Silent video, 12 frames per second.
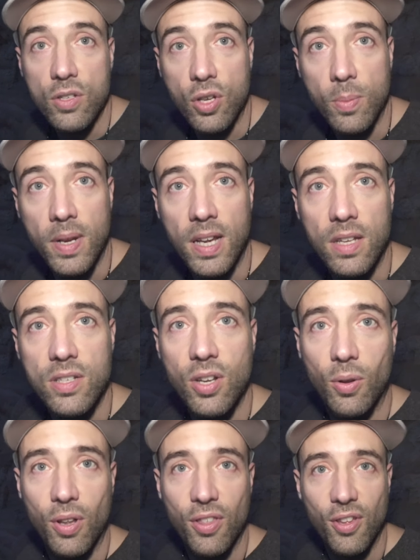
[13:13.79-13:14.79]
2 minutes,
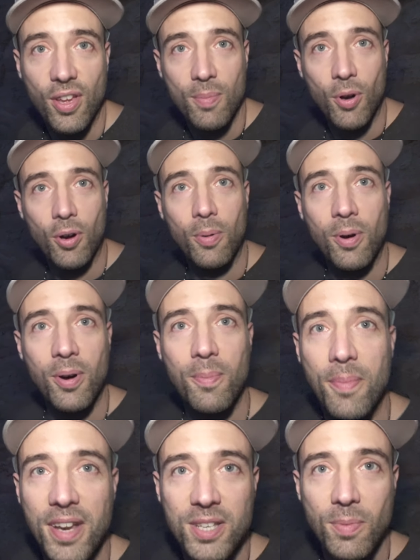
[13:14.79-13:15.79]
only 30 more
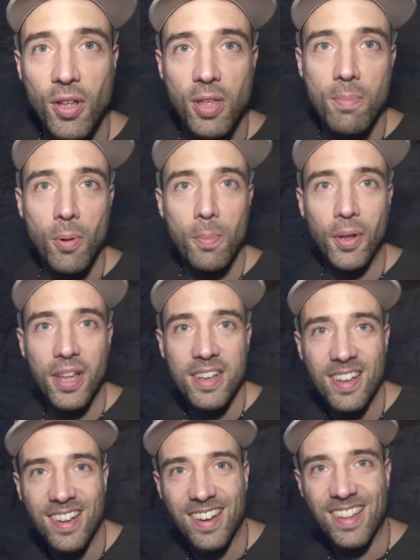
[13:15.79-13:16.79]
minutes worth of mumbling,
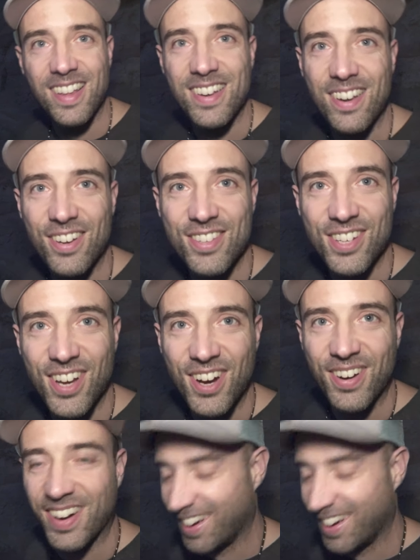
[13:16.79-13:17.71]
and then you're good to go.